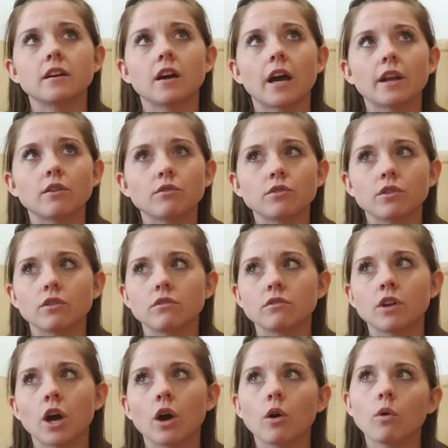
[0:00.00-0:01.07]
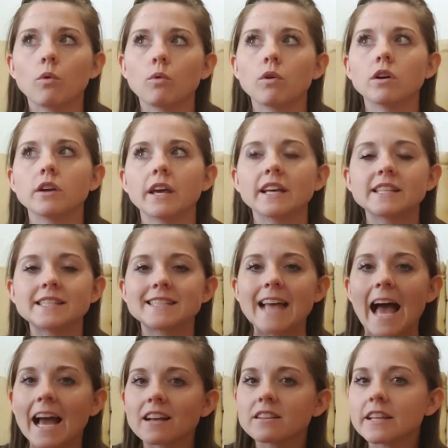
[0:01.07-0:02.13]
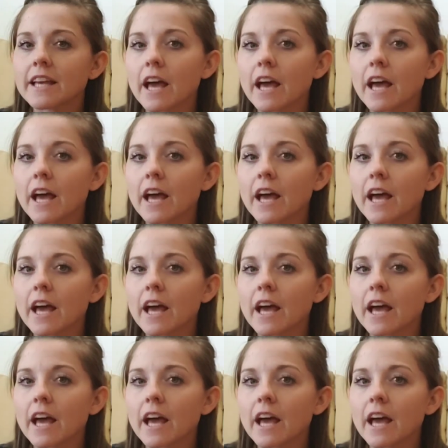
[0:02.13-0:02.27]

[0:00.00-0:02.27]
I don't know exactly